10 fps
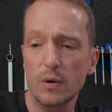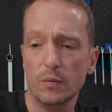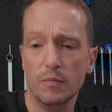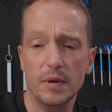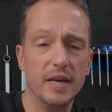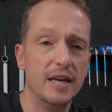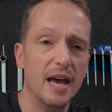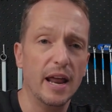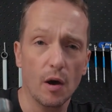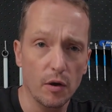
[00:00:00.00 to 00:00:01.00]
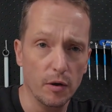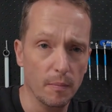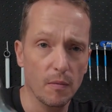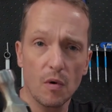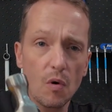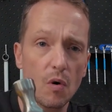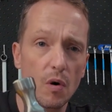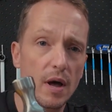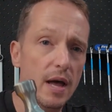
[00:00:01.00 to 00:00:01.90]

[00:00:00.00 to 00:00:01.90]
would be at home or